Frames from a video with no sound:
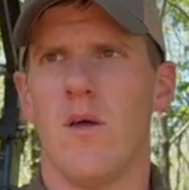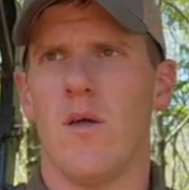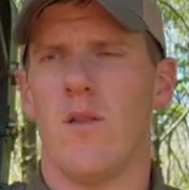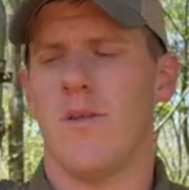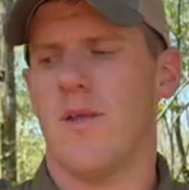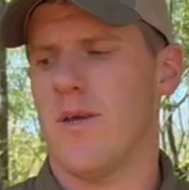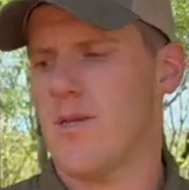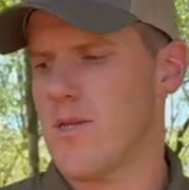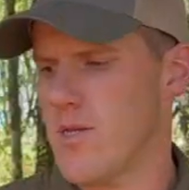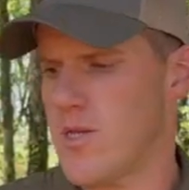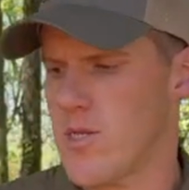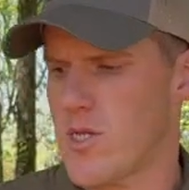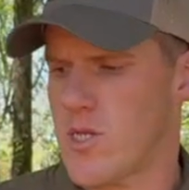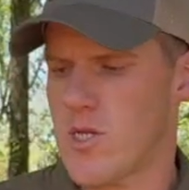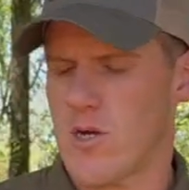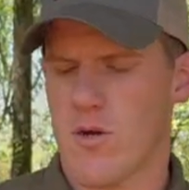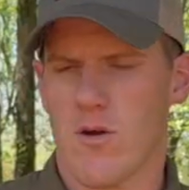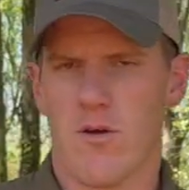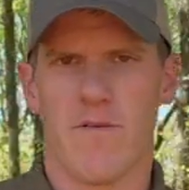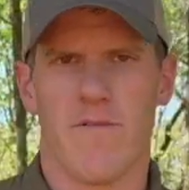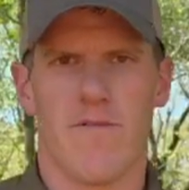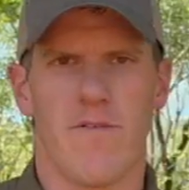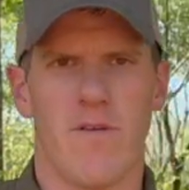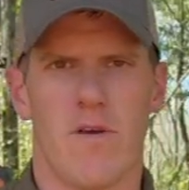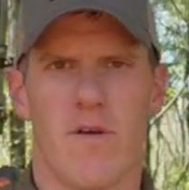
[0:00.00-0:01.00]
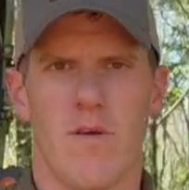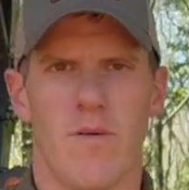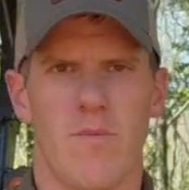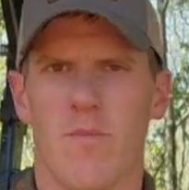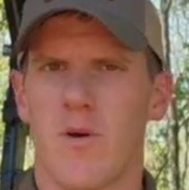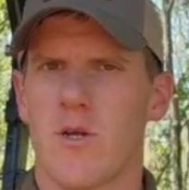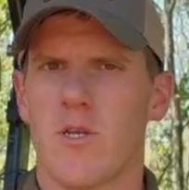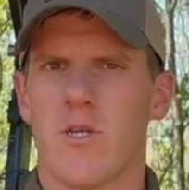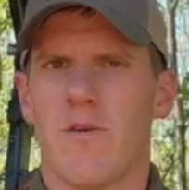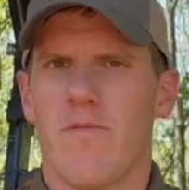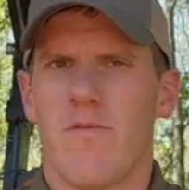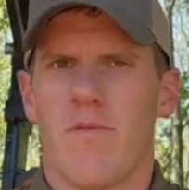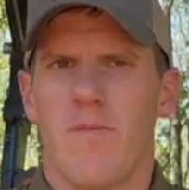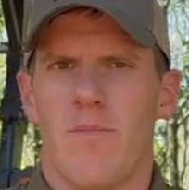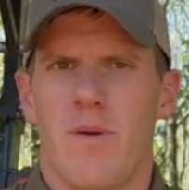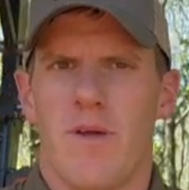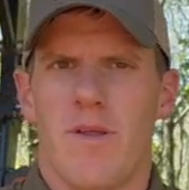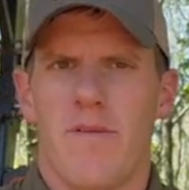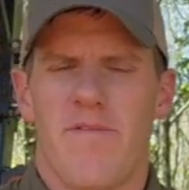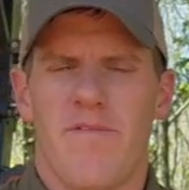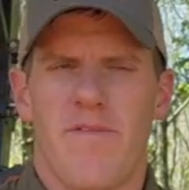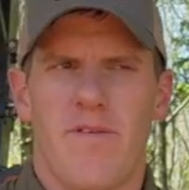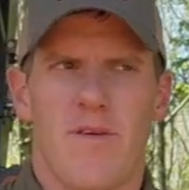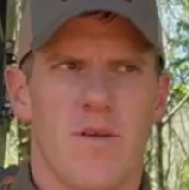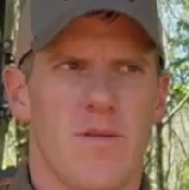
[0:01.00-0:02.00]
doesn't serve much of a
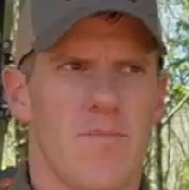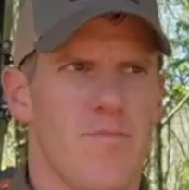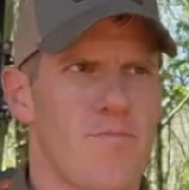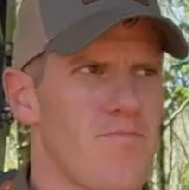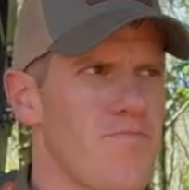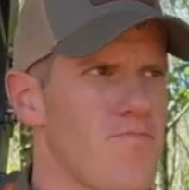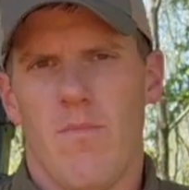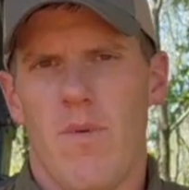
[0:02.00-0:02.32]
benefit.